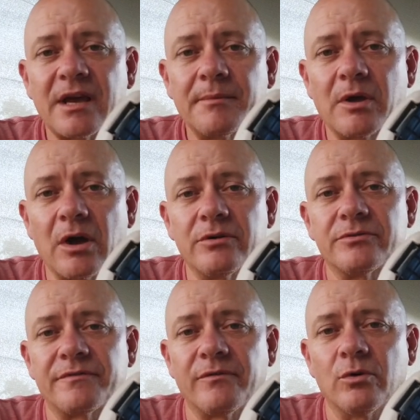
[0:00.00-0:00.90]
Same
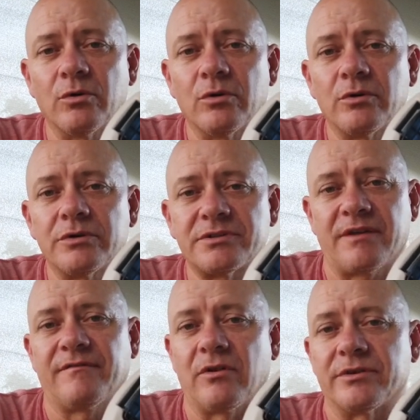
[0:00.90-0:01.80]
goes for
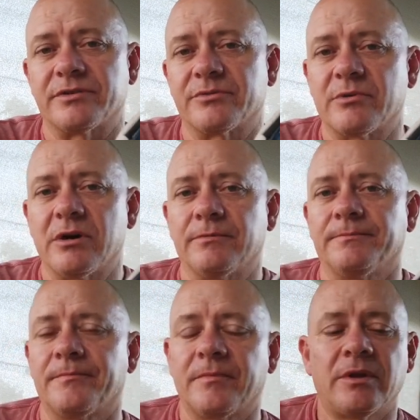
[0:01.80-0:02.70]
sandflies as well.
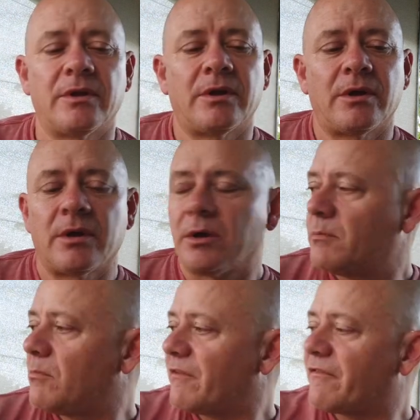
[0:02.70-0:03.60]

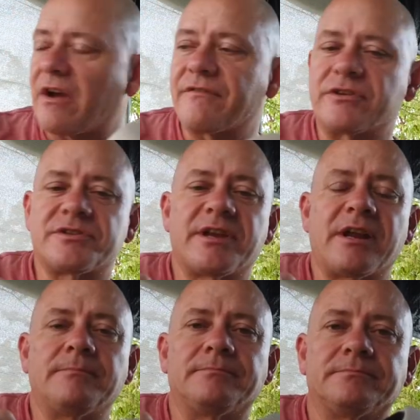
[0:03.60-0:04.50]
My favourite
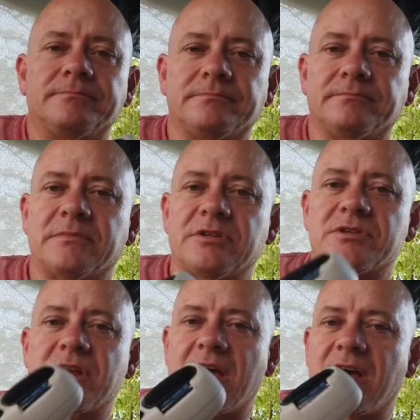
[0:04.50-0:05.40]
setup
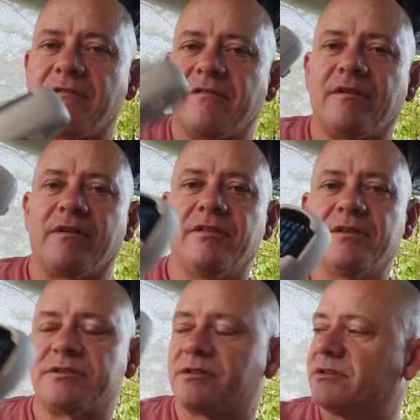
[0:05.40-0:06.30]
is to have
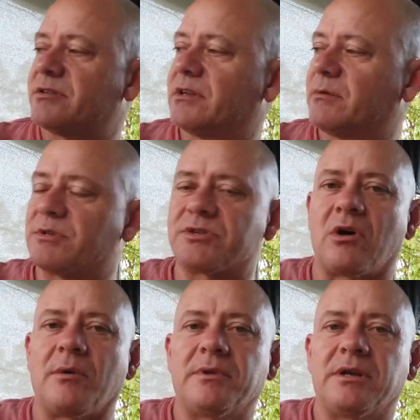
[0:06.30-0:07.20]
this sitting
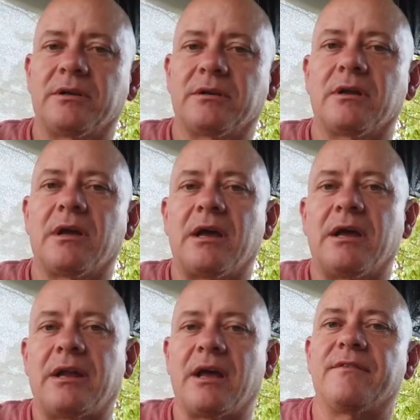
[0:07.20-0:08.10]
beside me
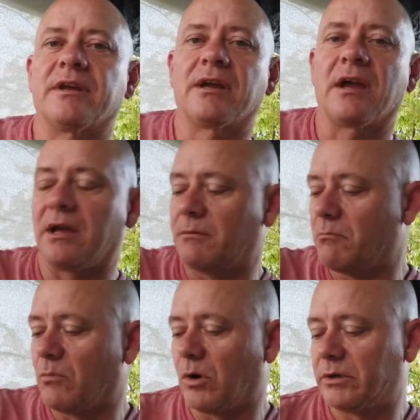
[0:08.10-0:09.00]
and having a
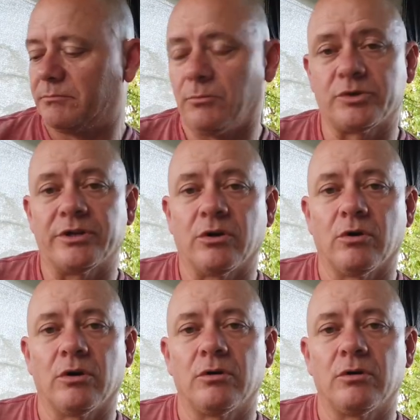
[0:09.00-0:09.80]
mozzie